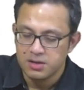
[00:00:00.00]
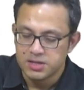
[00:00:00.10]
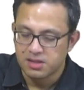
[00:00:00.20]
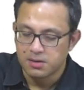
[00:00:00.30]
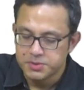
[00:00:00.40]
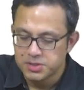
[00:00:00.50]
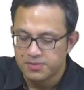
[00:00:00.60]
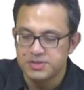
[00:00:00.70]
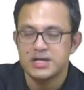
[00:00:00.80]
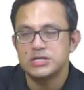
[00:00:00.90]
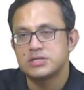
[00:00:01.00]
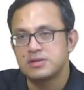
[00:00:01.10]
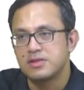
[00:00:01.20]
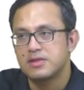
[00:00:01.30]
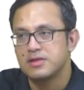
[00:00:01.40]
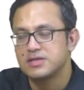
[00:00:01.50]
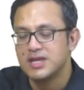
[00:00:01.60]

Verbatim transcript: description of stations is